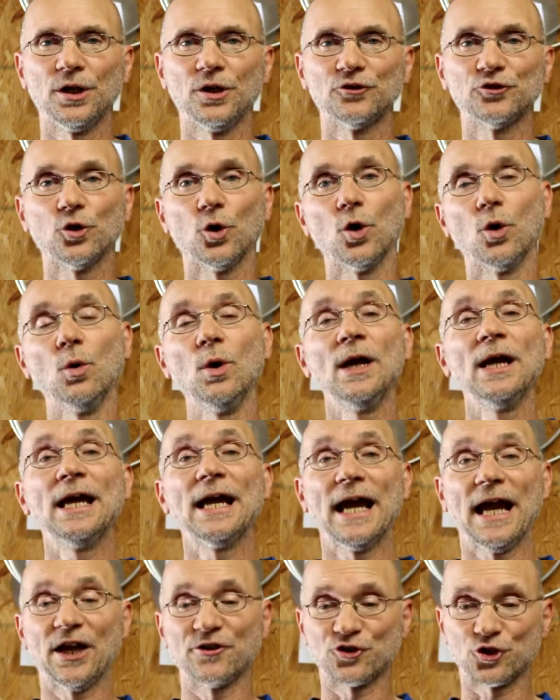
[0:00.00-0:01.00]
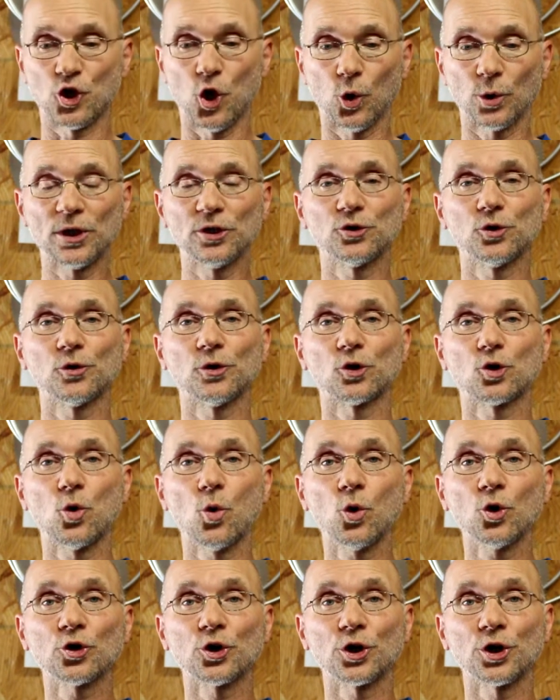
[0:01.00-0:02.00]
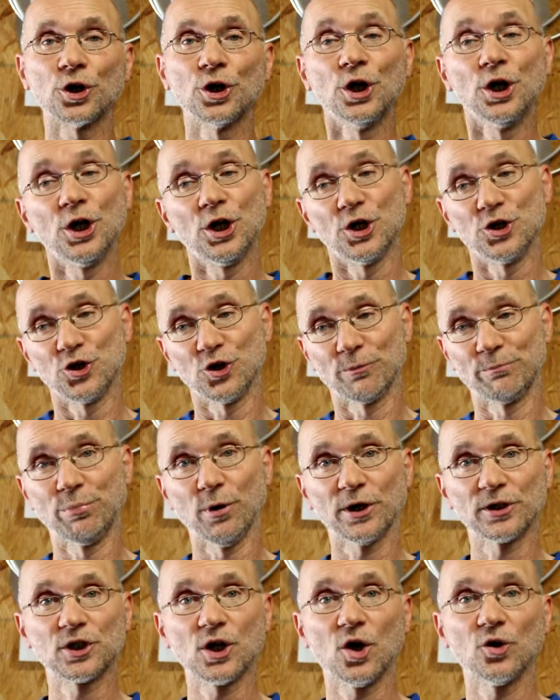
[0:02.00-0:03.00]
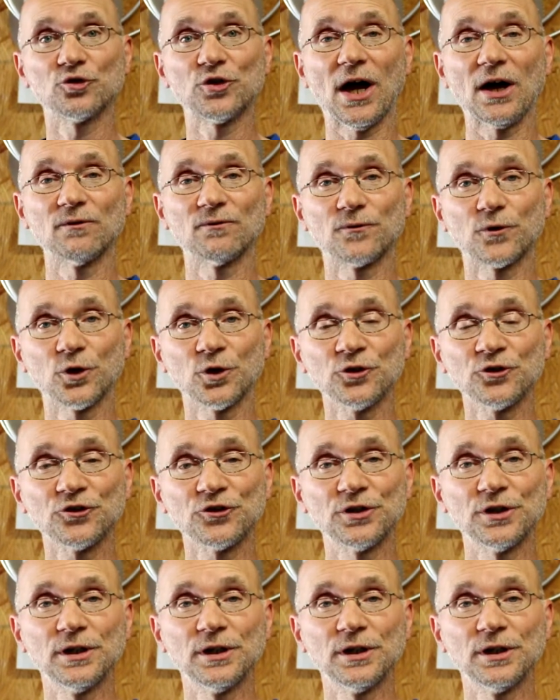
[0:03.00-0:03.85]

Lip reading: So as you're going into the corner, your butt goes out first,